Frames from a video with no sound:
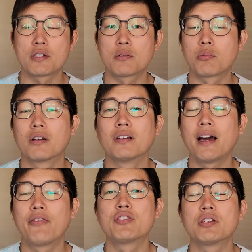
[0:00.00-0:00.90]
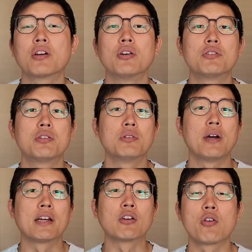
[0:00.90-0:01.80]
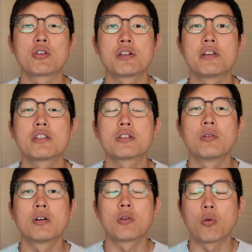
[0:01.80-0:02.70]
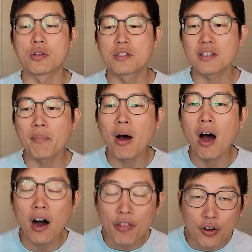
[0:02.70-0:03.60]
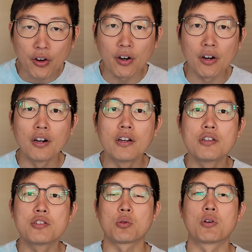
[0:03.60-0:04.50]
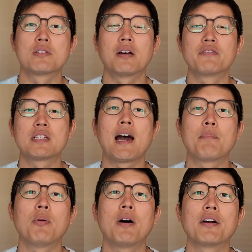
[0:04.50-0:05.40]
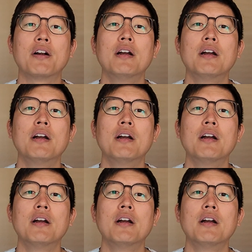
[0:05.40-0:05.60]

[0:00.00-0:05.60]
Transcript: left to go to a grocery store or some other source of tap water,